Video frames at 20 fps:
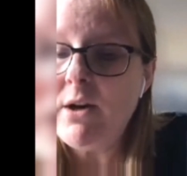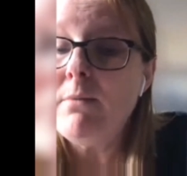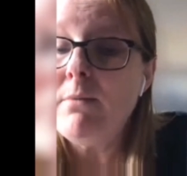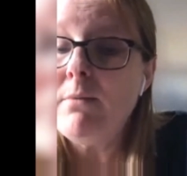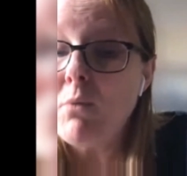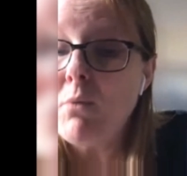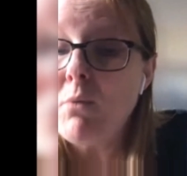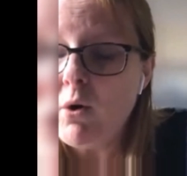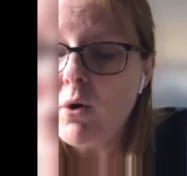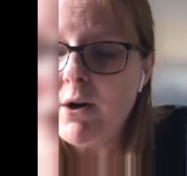so
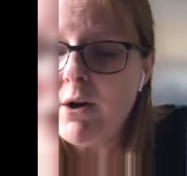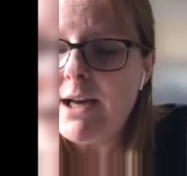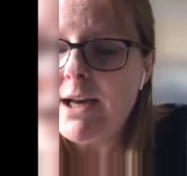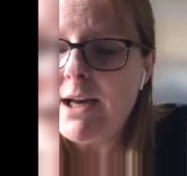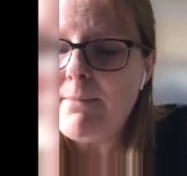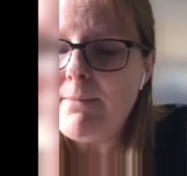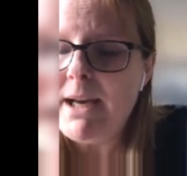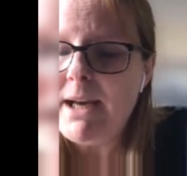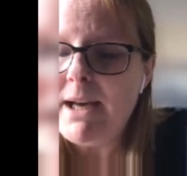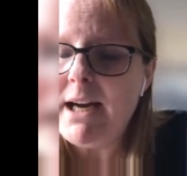more
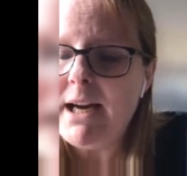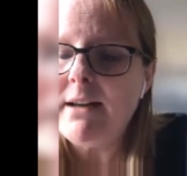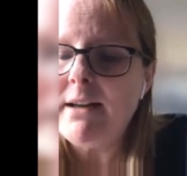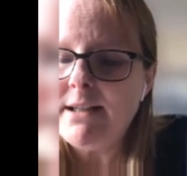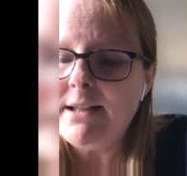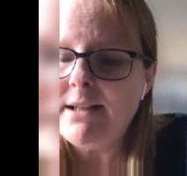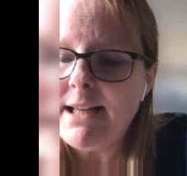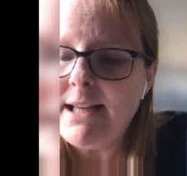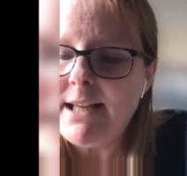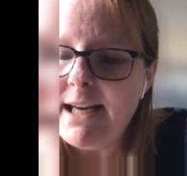cooking being
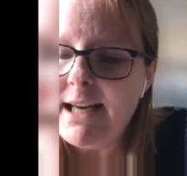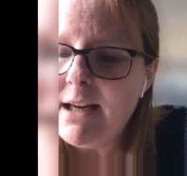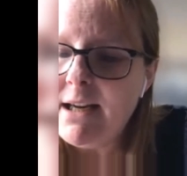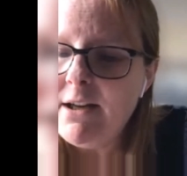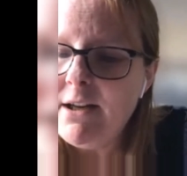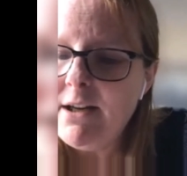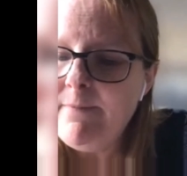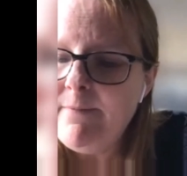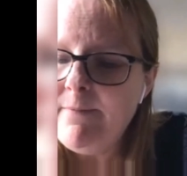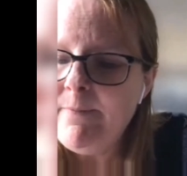
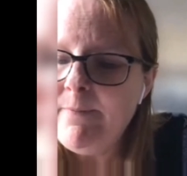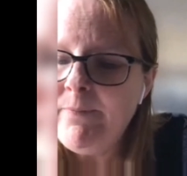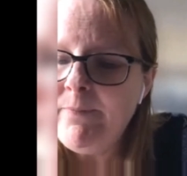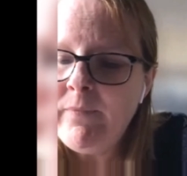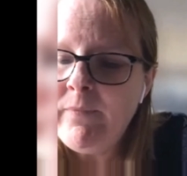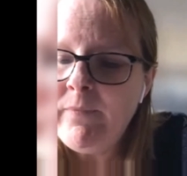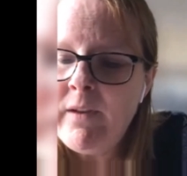undertaken.